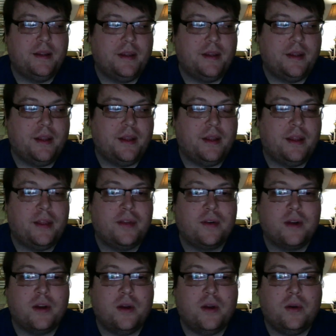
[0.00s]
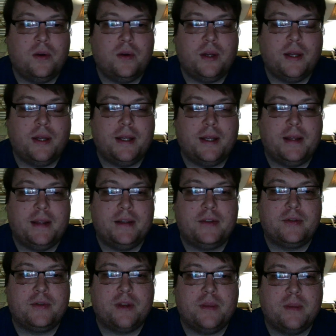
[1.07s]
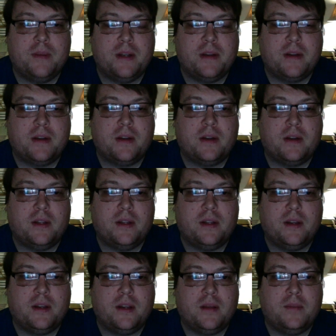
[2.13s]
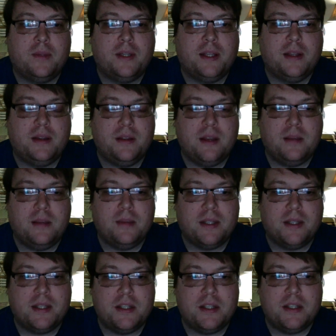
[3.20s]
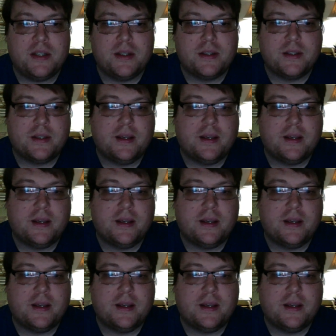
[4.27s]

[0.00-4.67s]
a thorough treatment called the Complete Nyingma Teachings,